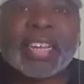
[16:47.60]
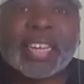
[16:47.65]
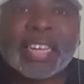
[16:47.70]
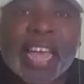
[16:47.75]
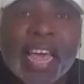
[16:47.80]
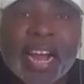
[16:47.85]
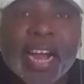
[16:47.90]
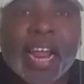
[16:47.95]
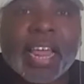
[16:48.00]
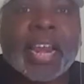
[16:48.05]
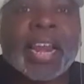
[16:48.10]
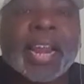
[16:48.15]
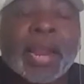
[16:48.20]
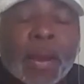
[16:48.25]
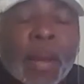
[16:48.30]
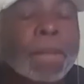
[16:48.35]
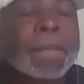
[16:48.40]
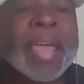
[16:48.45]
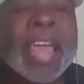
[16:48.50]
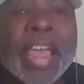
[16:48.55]
satellite
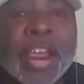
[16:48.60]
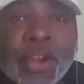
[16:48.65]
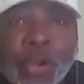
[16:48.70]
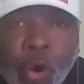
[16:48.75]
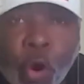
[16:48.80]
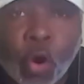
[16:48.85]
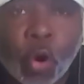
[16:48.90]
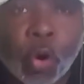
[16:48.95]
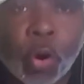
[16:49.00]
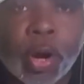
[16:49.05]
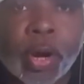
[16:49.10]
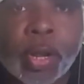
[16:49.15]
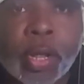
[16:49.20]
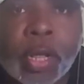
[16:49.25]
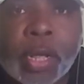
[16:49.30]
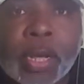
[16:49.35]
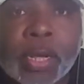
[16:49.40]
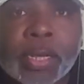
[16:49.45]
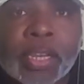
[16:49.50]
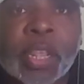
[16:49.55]
and Pandora
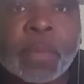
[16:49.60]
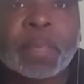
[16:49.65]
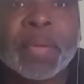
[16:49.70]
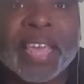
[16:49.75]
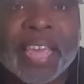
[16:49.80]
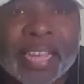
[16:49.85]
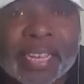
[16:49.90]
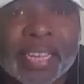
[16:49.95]
to be